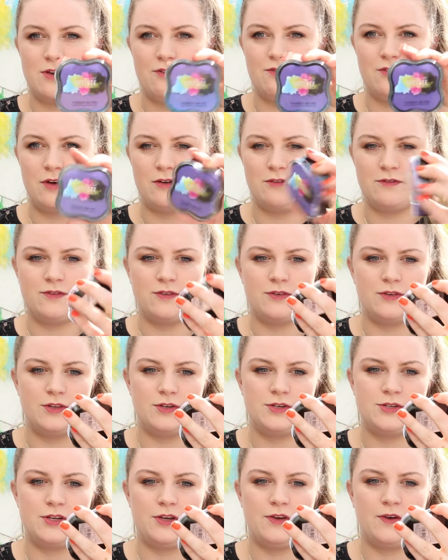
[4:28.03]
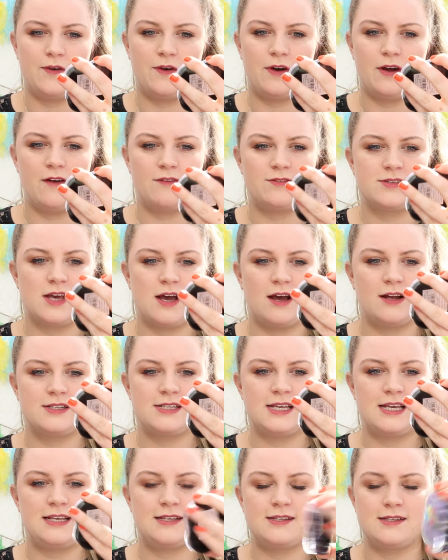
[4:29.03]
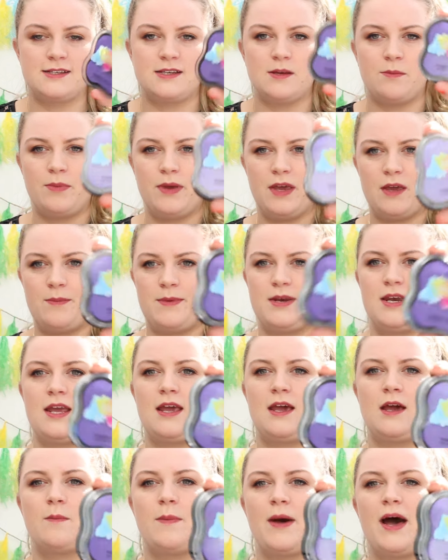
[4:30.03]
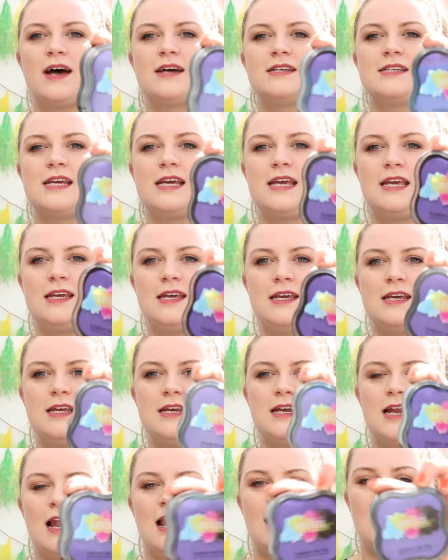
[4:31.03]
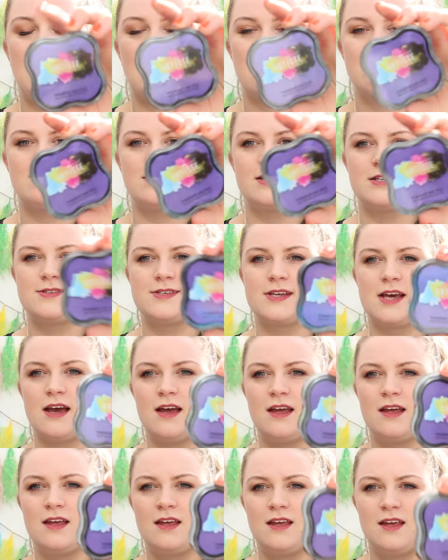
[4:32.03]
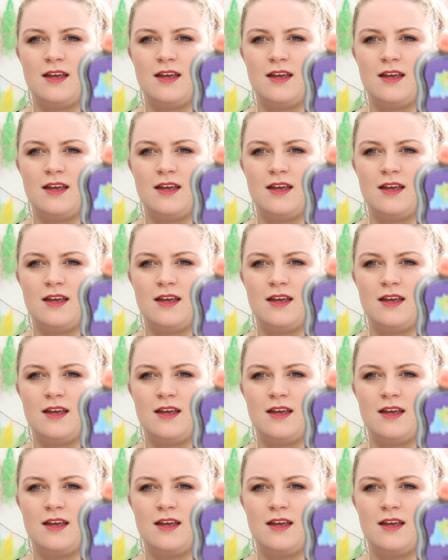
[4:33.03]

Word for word: So I've gone for the Do Crafts Artiste Pigment Ink Pad in Lavender.